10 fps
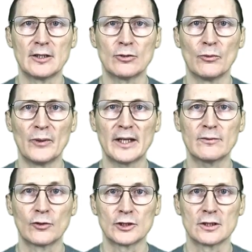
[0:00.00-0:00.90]
to wait
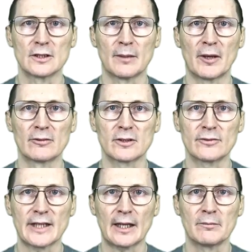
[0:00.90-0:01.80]
for a certain amount of
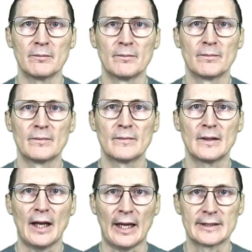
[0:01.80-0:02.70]
time
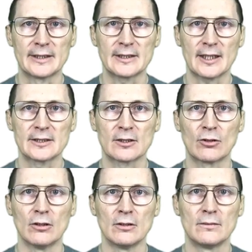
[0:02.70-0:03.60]
and retry the
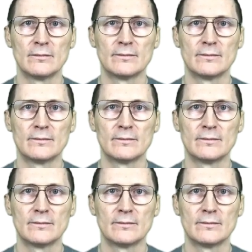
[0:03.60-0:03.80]
call.